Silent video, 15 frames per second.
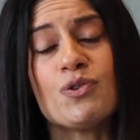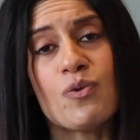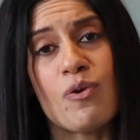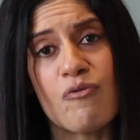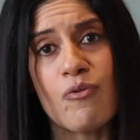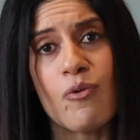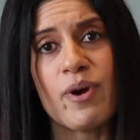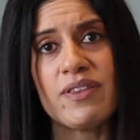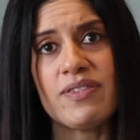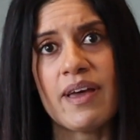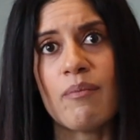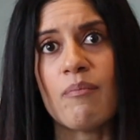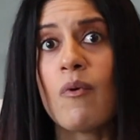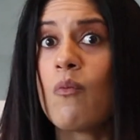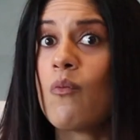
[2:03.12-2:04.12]
to avoid
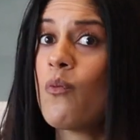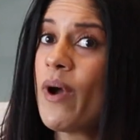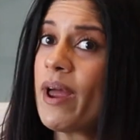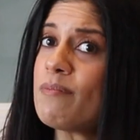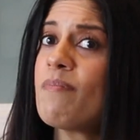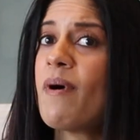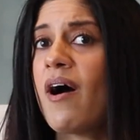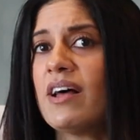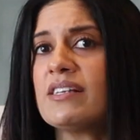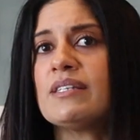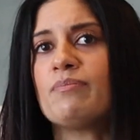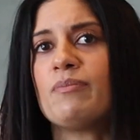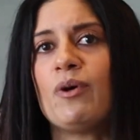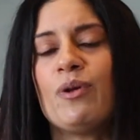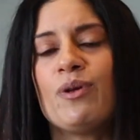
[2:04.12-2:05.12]
them when
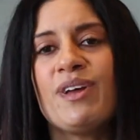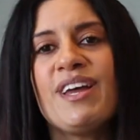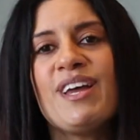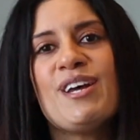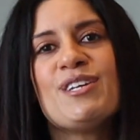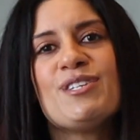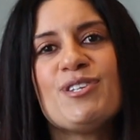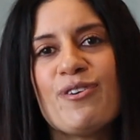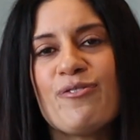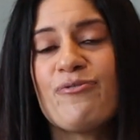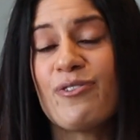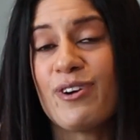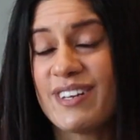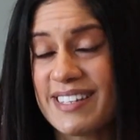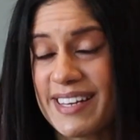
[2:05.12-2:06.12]
possible. So,
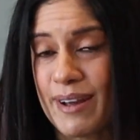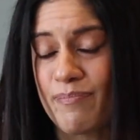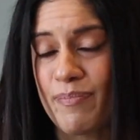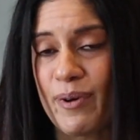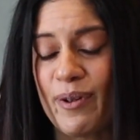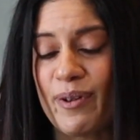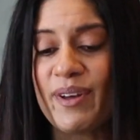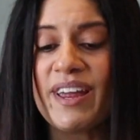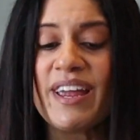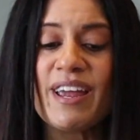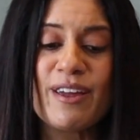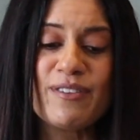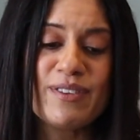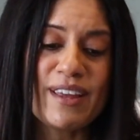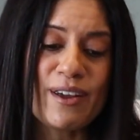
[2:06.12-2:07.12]
for example,
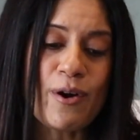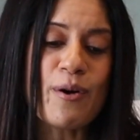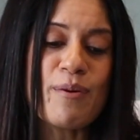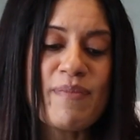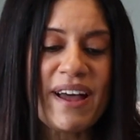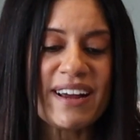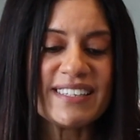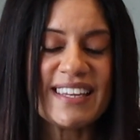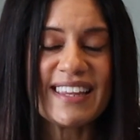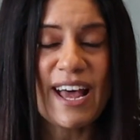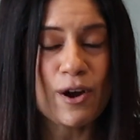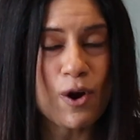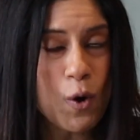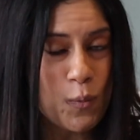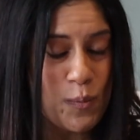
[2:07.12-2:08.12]
going back to
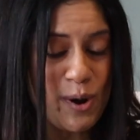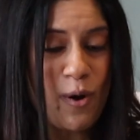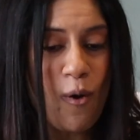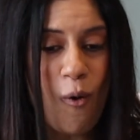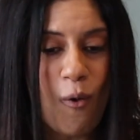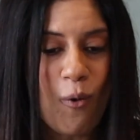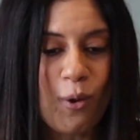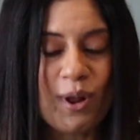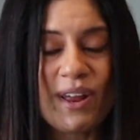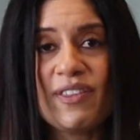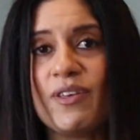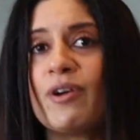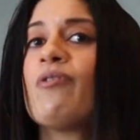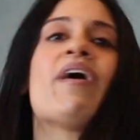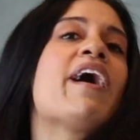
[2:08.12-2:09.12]
that open hole in
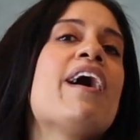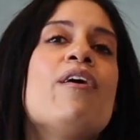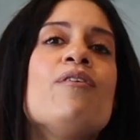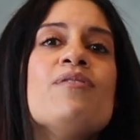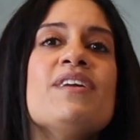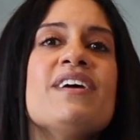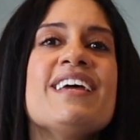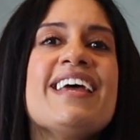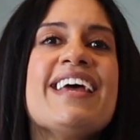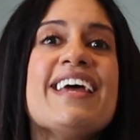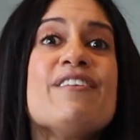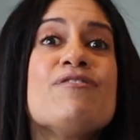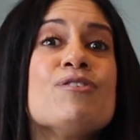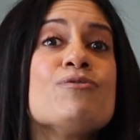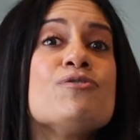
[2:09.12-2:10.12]
the ground,
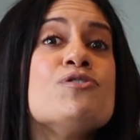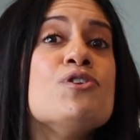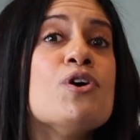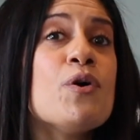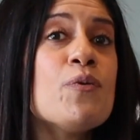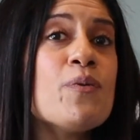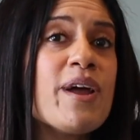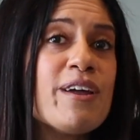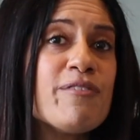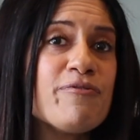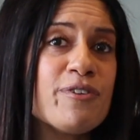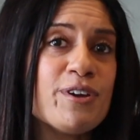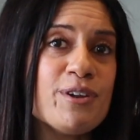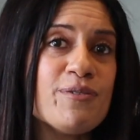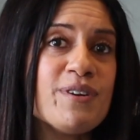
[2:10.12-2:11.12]
if there's no way
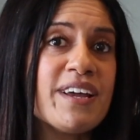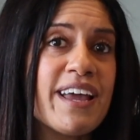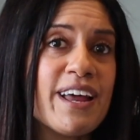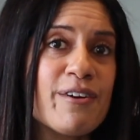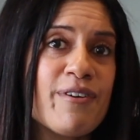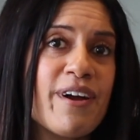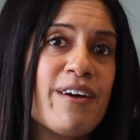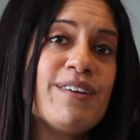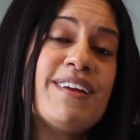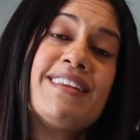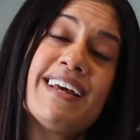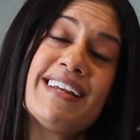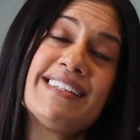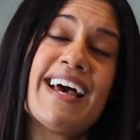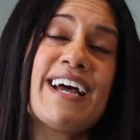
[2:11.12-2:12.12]
for you to get around it,
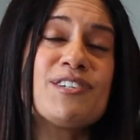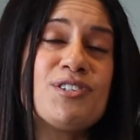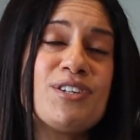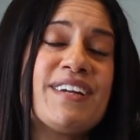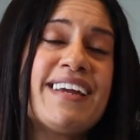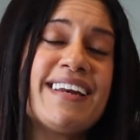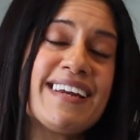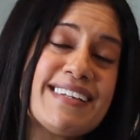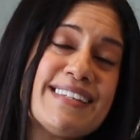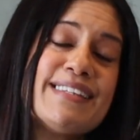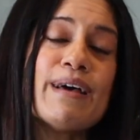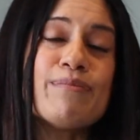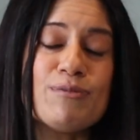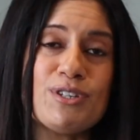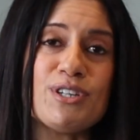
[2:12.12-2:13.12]
that's actually an
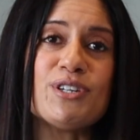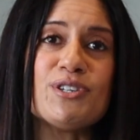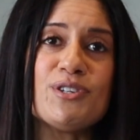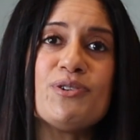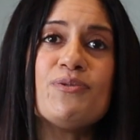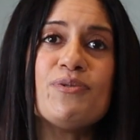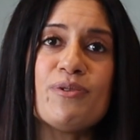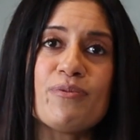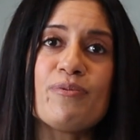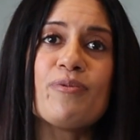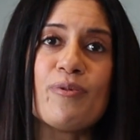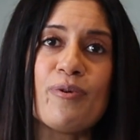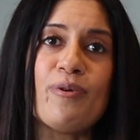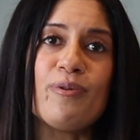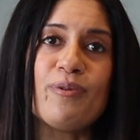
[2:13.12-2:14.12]
exception to the
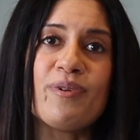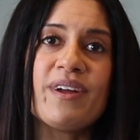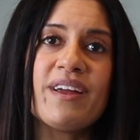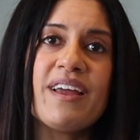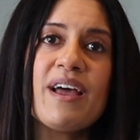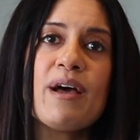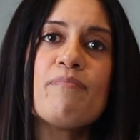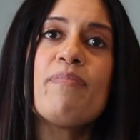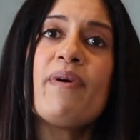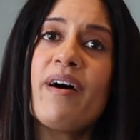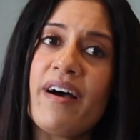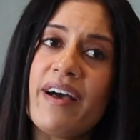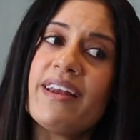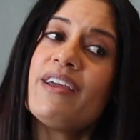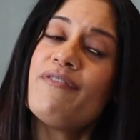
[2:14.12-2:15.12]
rule.
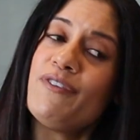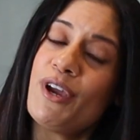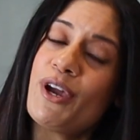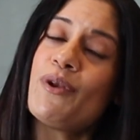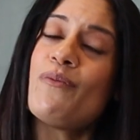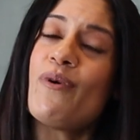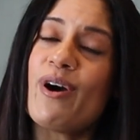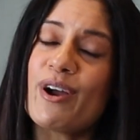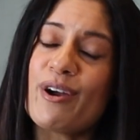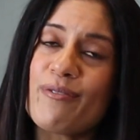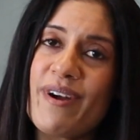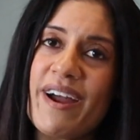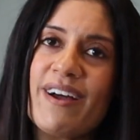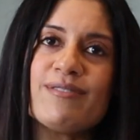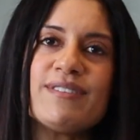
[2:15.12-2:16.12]
But if you can walk
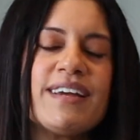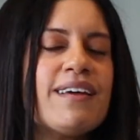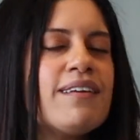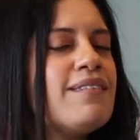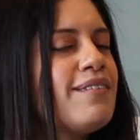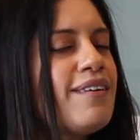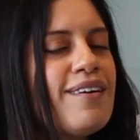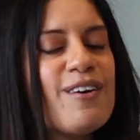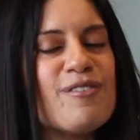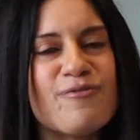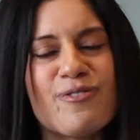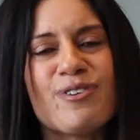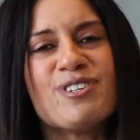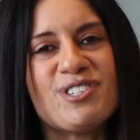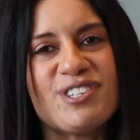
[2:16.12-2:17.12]
around it,
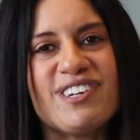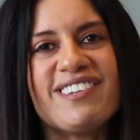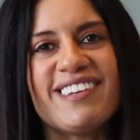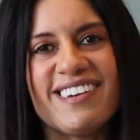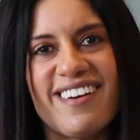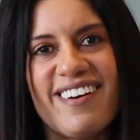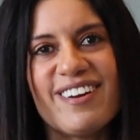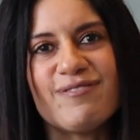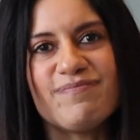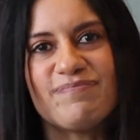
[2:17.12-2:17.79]
unfortunately not.